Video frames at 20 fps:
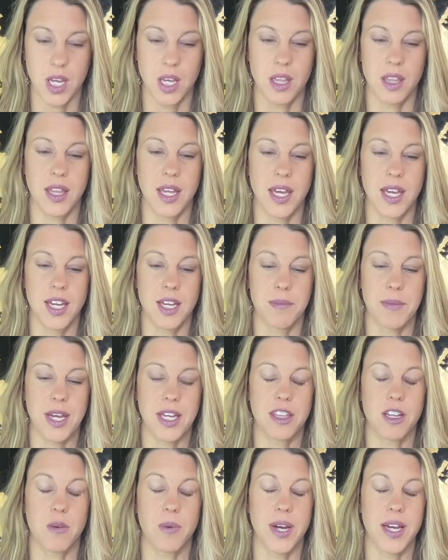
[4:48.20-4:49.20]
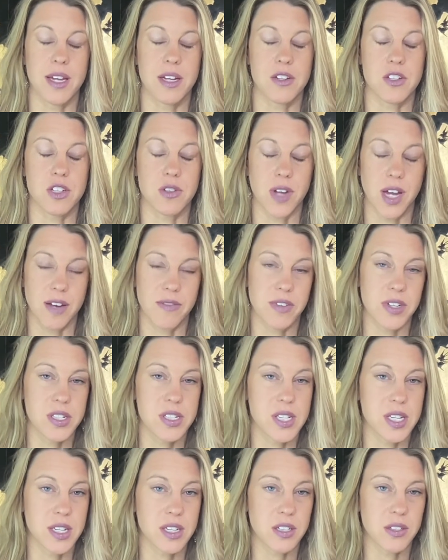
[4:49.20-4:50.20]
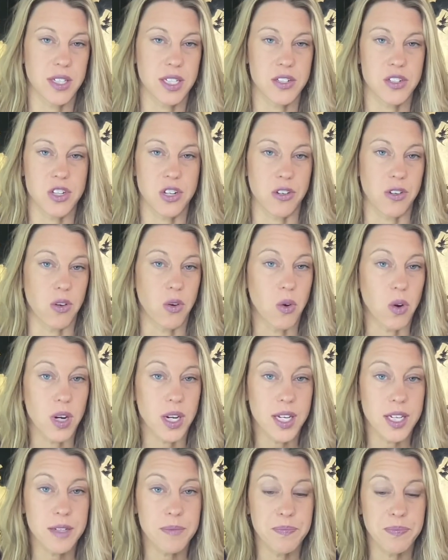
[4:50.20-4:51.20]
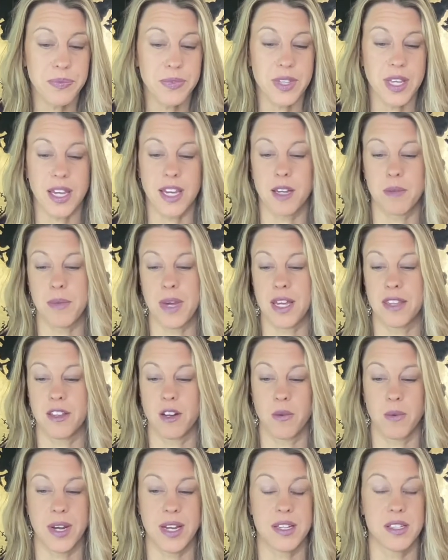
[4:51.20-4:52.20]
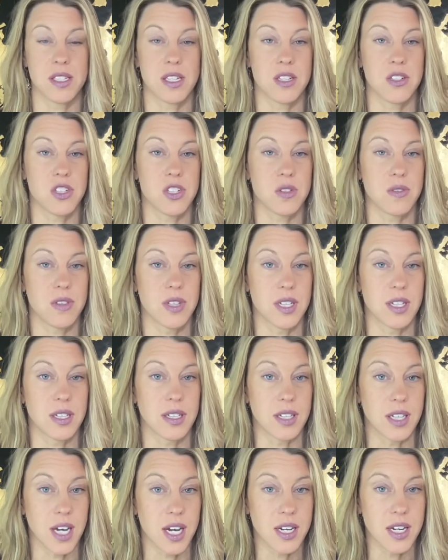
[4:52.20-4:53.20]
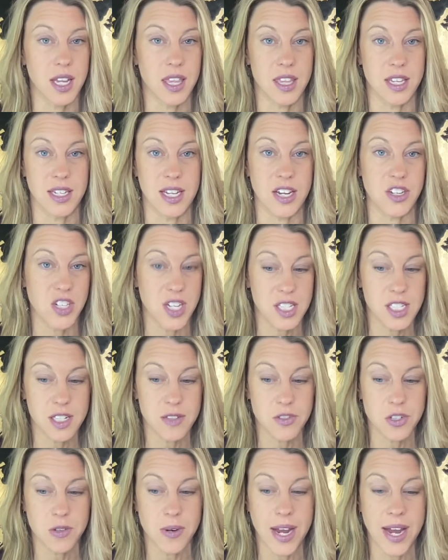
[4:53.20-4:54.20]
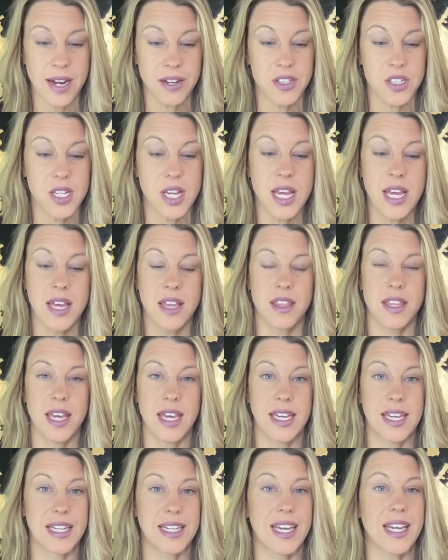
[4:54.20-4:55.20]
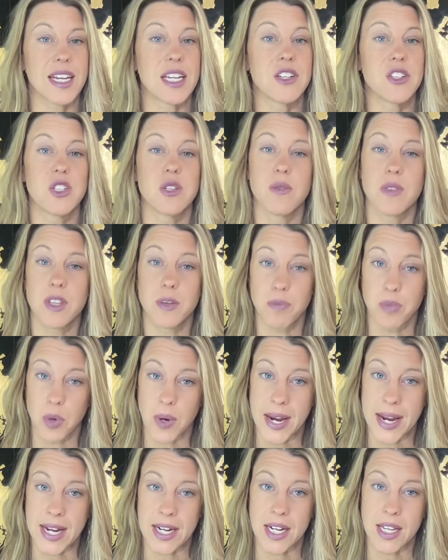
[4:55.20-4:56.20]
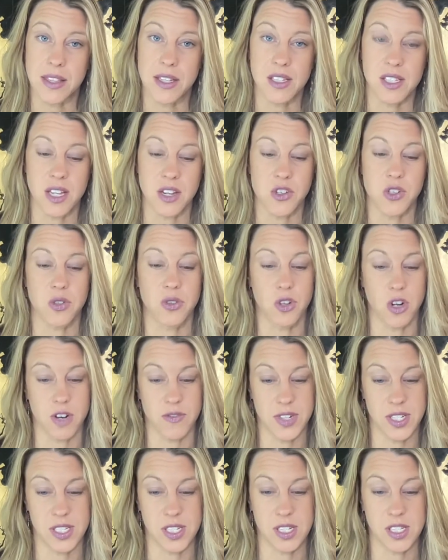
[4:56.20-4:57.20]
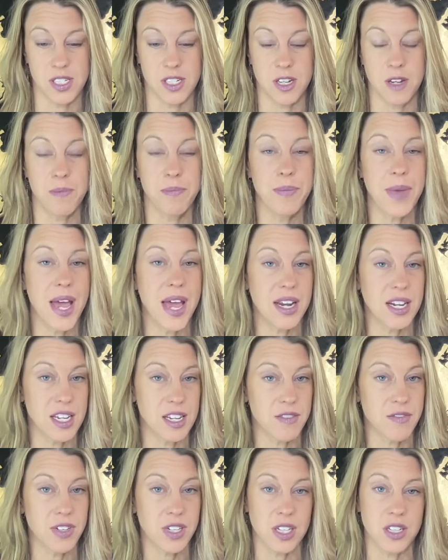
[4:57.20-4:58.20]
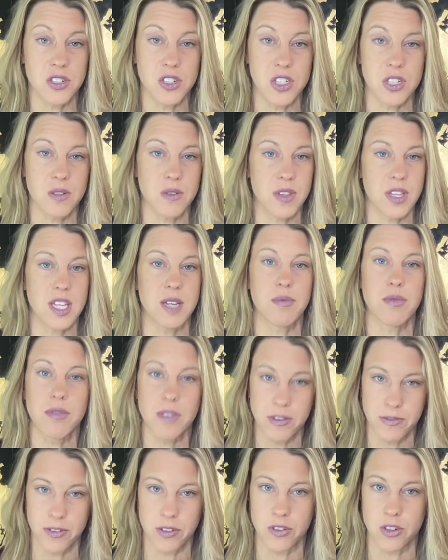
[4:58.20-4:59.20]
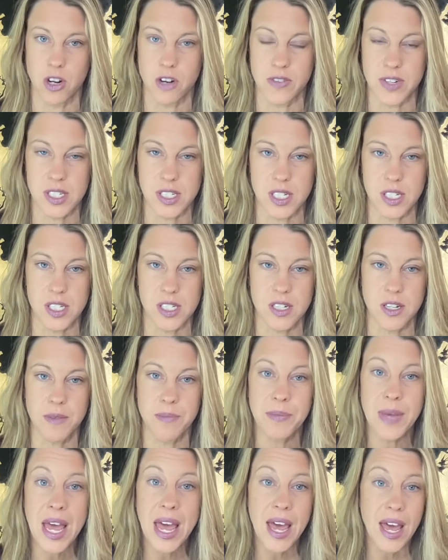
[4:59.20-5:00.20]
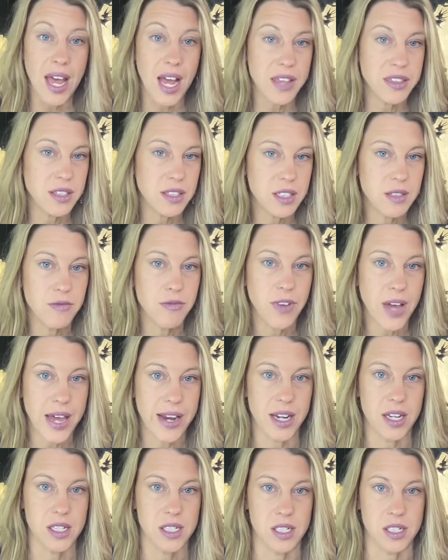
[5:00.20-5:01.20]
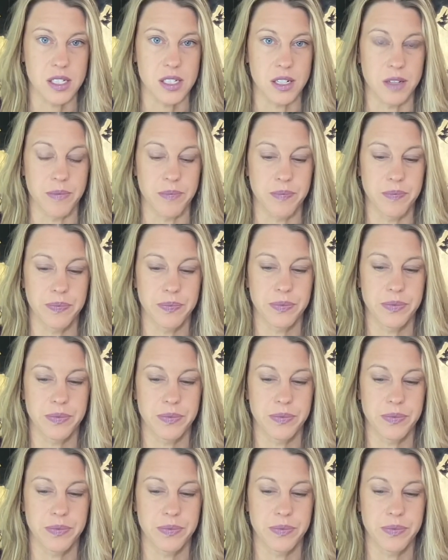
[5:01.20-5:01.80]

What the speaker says: They can make their way into every single internal organ. They can make their ways into the gut and the digestive tract. They can get into the brain and the central nervous system, and even into the peripheral nervous system and the lymphatic system.